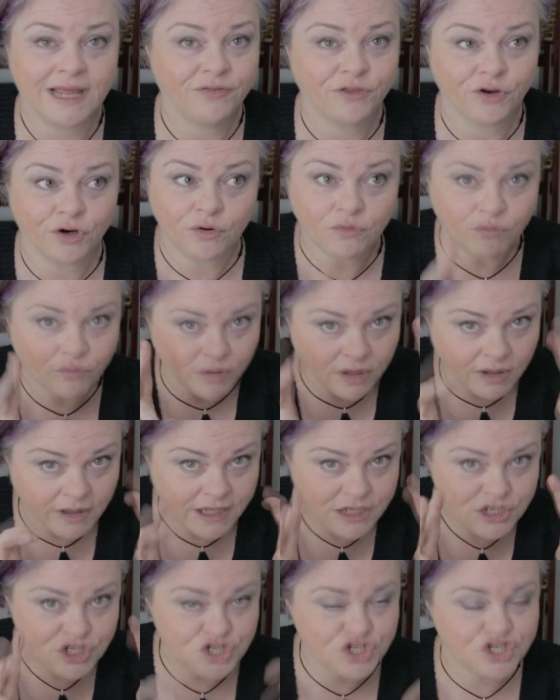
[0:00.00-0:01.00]
And their
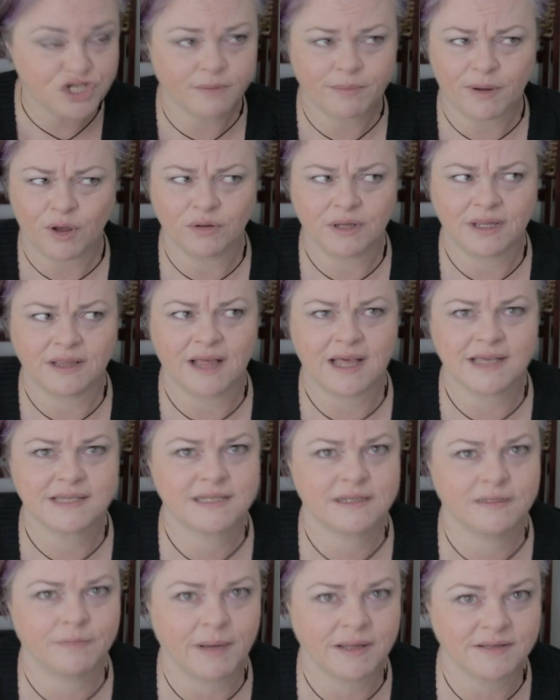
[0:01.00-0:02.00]
relationship only
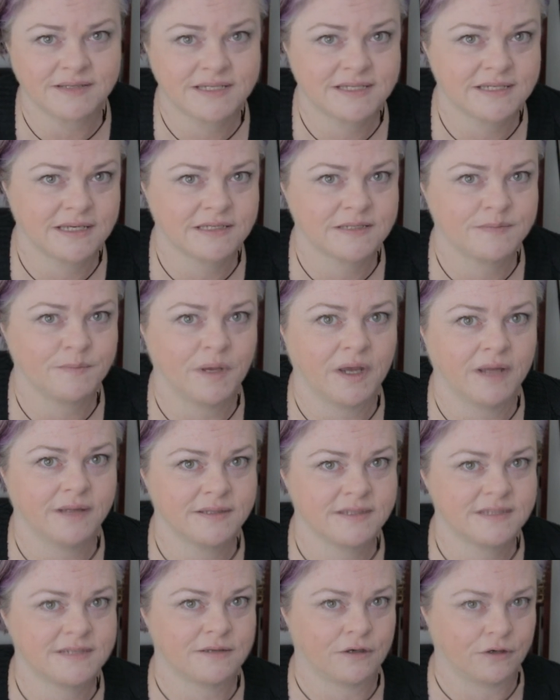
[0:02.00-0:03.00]
lasted about 6
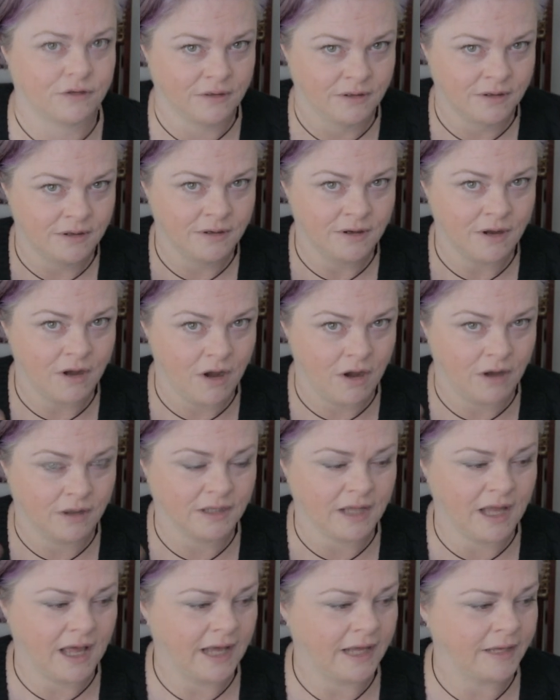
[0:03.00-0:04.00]
months. They're
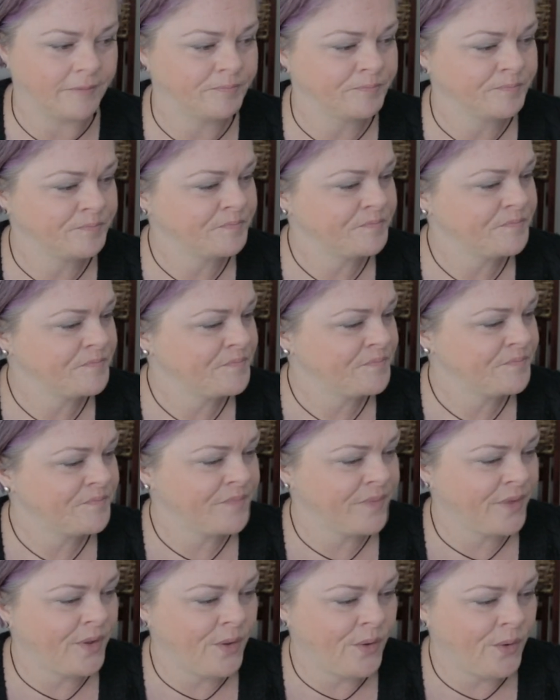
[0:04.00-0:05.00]
online.
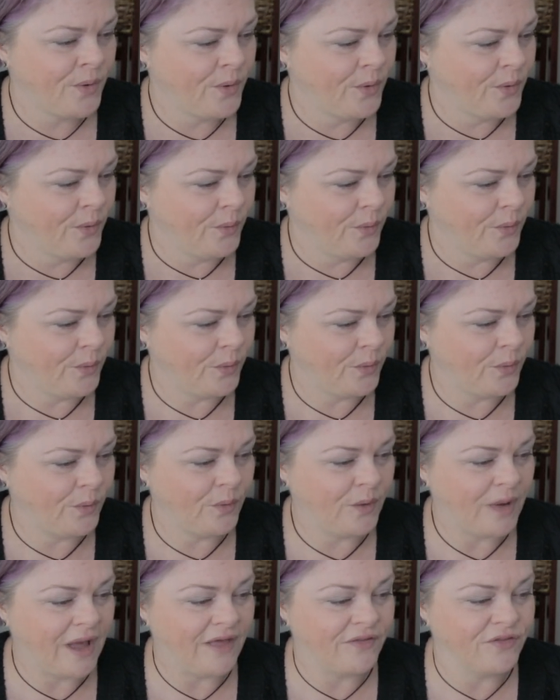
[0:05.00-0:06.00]

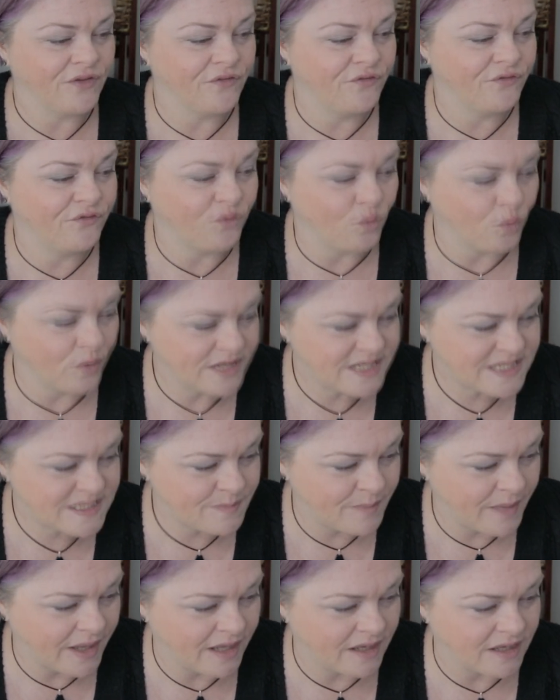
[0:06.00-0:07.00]
Ooh, and the
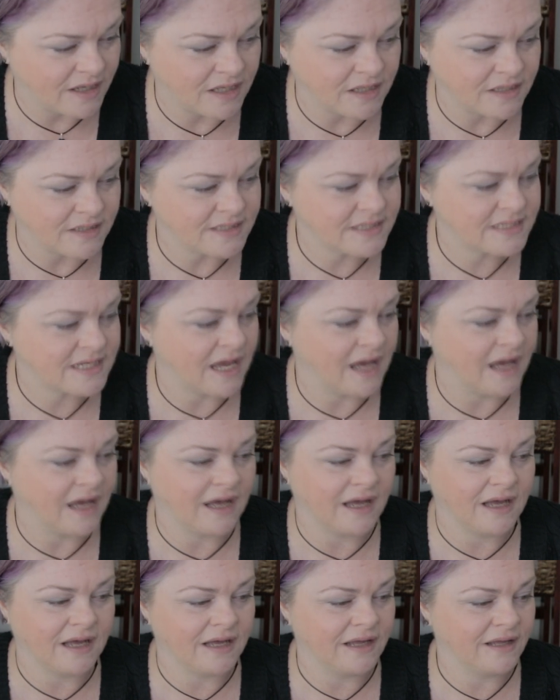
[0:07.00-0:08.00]
voicemails.
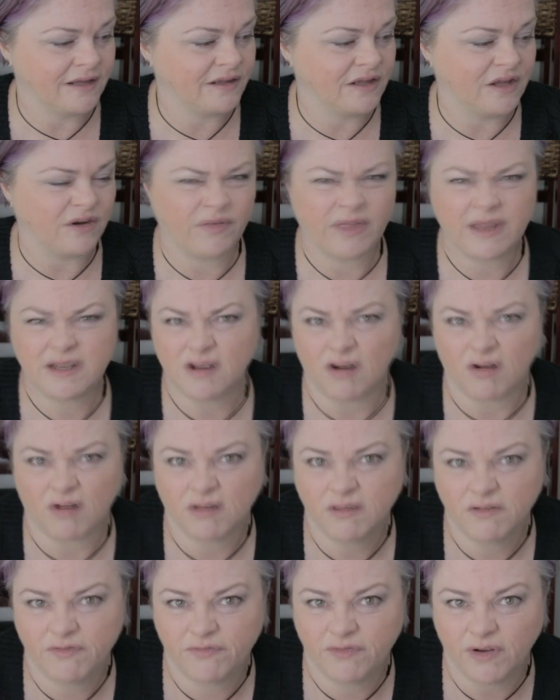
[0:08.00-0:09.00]
They talk
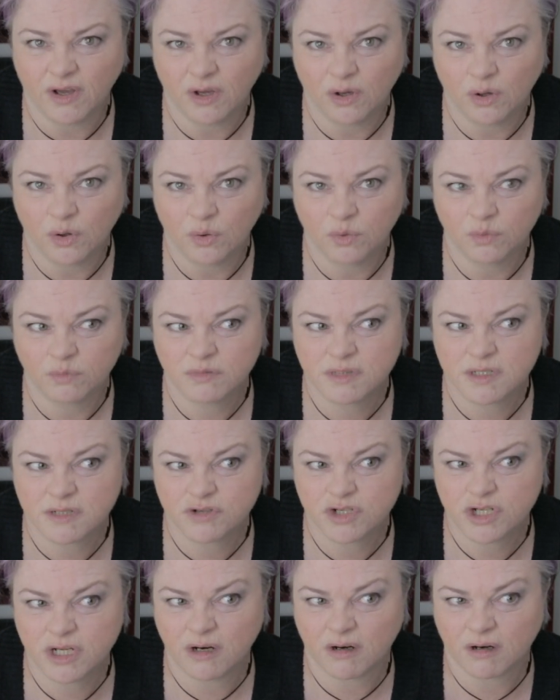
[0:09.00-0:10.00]
on the phone. So
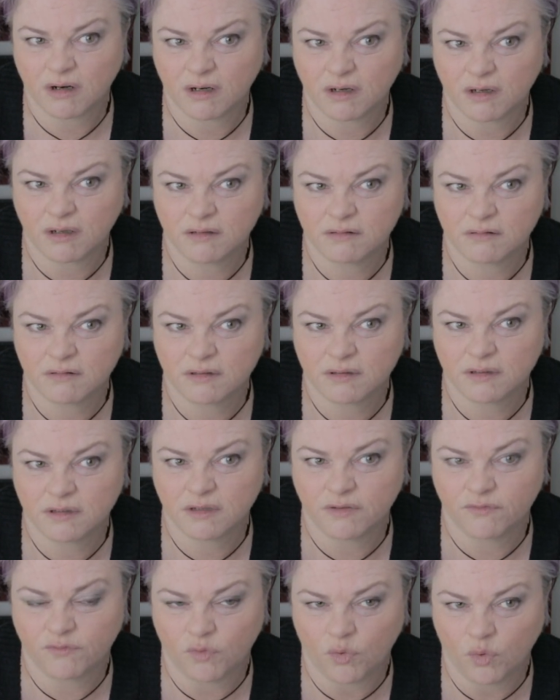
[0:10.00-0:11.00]
she heard
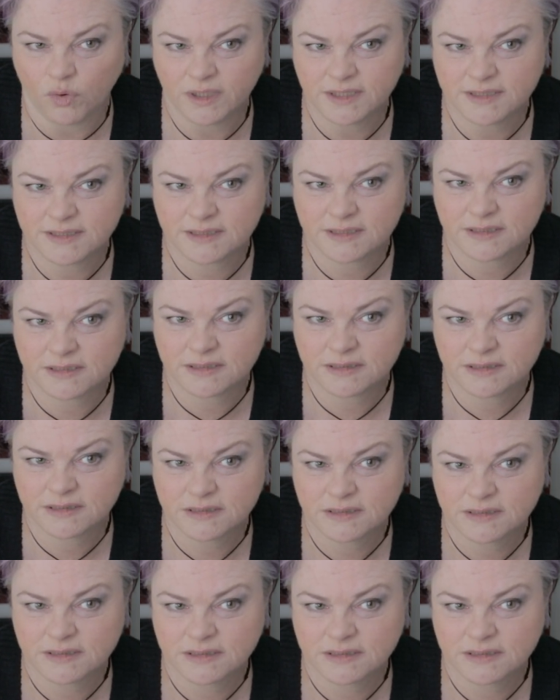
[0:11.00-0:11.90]
the voice.